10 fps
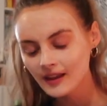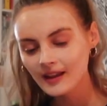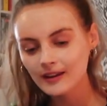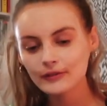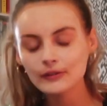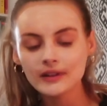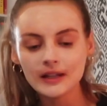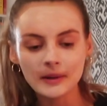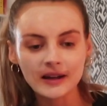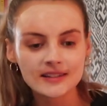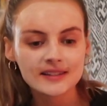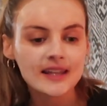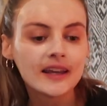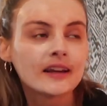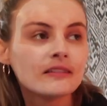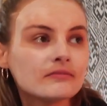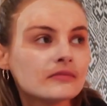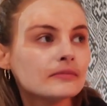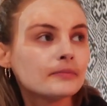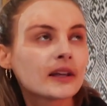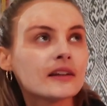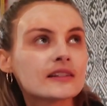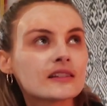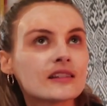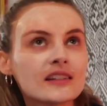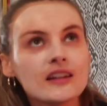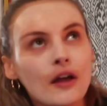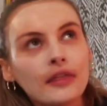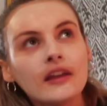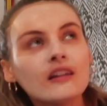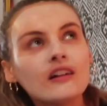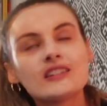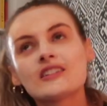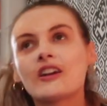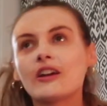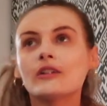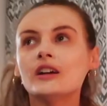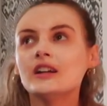And I feel really bad to say it, because there's nothing, I don't know,